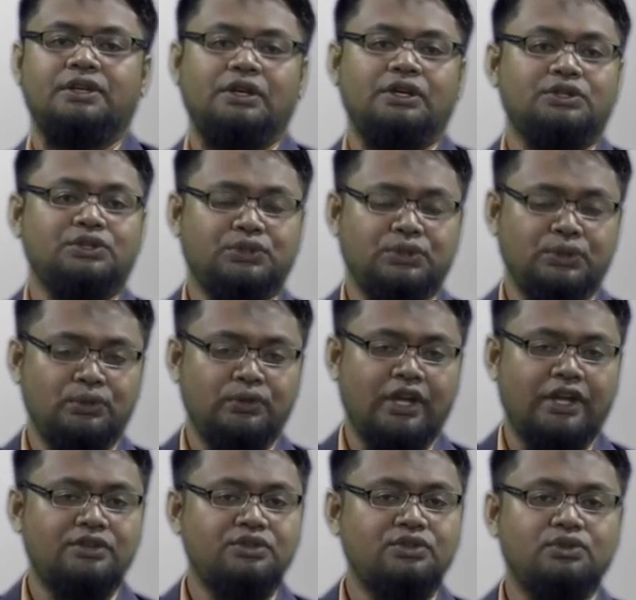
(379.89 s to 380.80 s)
so
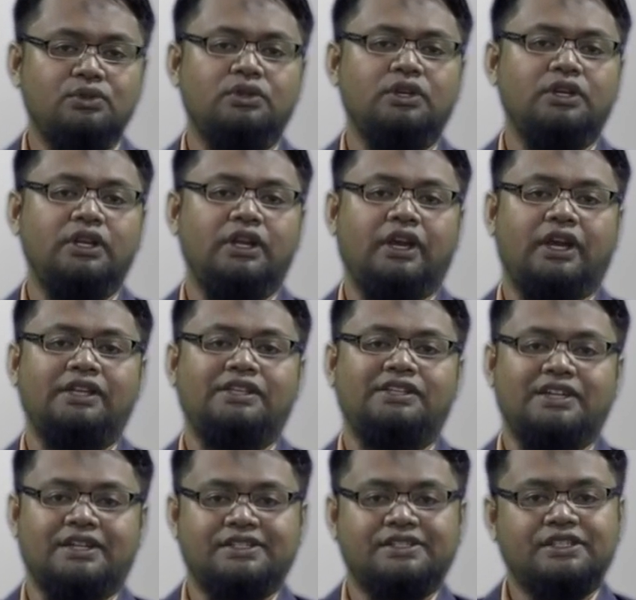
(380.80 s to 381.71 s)
that students can
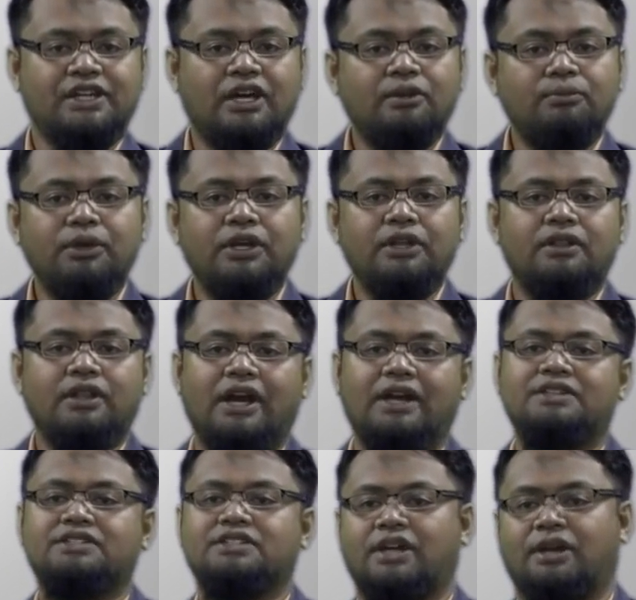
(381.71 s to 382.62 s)
just submit their
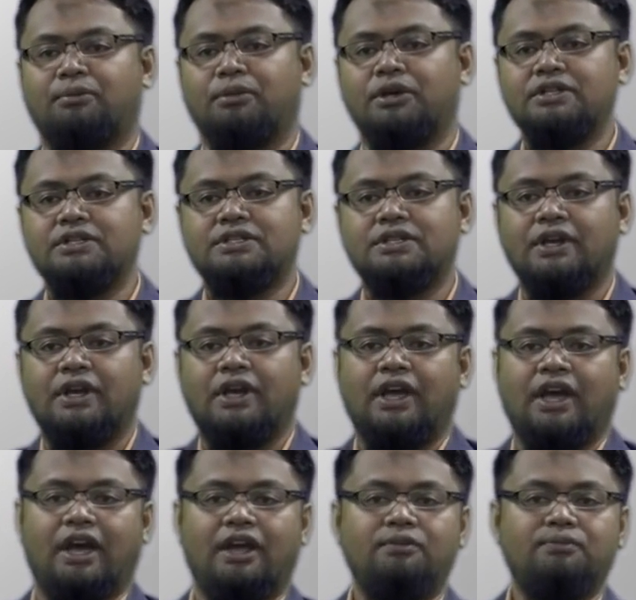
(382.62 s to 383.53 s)
assignments
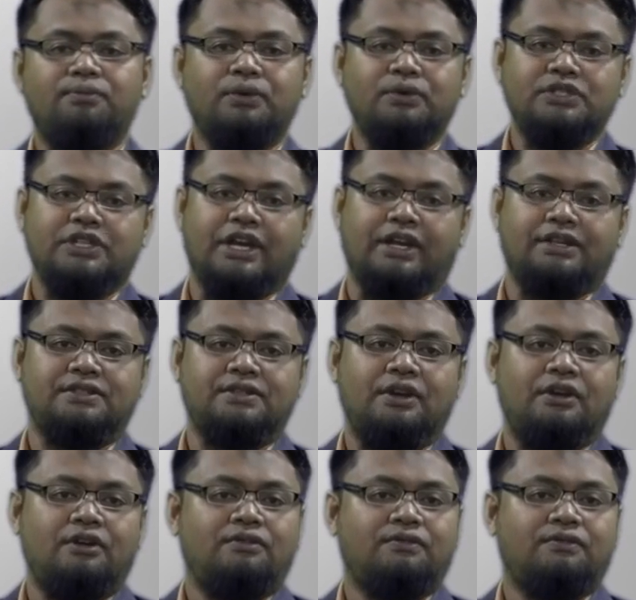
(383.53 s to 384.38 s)
and projects